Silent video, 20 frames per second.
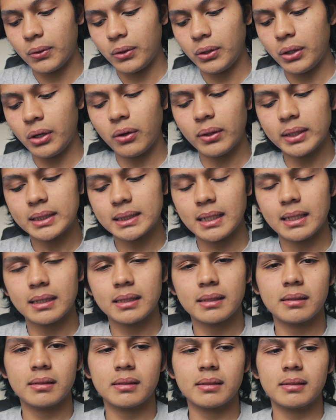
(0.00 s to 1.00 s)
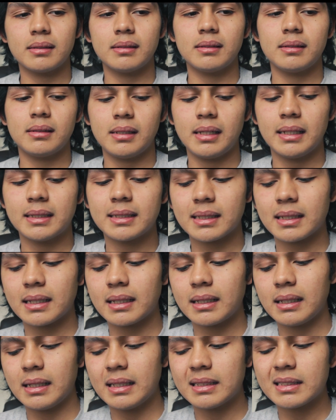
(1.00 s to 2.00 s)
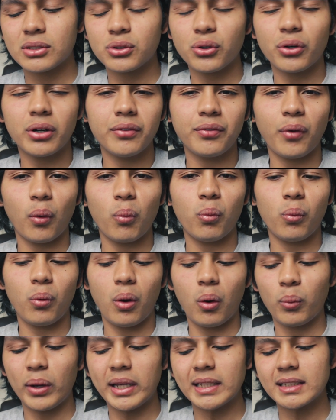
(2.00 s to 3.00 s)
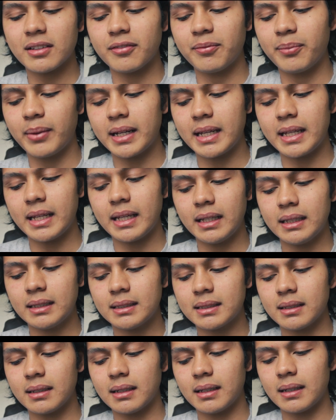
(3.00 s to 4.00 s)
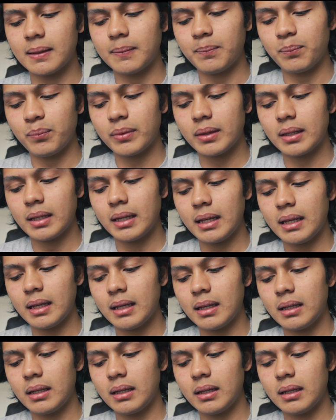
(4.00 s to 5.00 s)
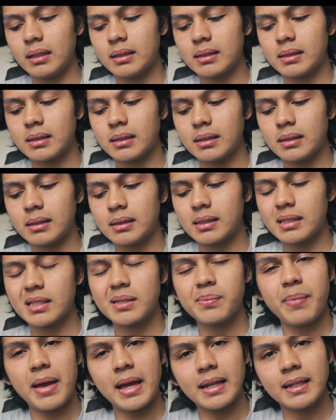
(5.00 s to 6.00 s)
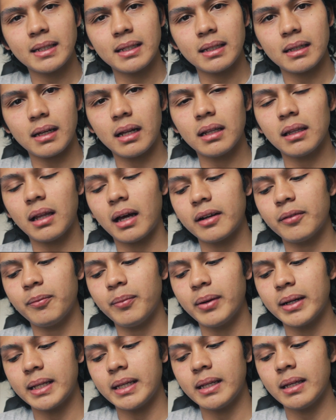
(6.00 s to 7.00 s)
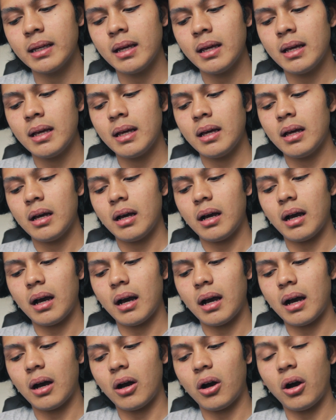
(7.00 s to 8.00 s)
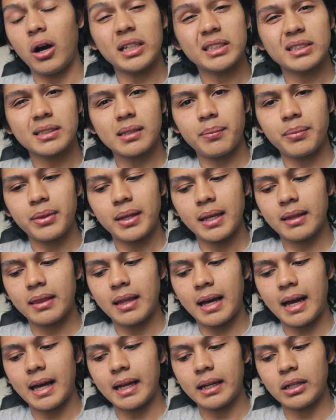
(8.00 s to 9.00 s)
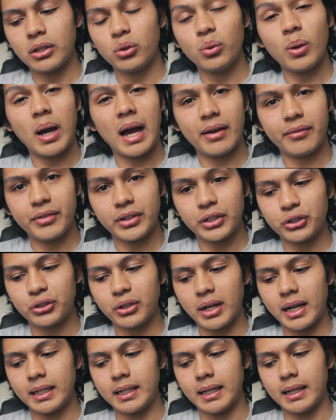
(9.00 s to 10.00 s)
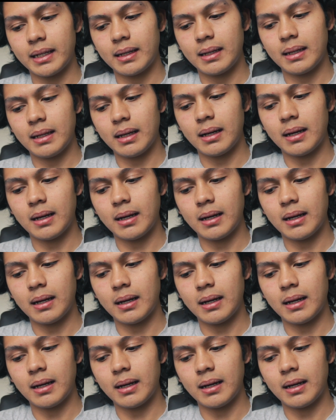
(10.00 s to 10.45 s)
it's sort of a waste of money to spend a lot of money on something that you haven't tried yet.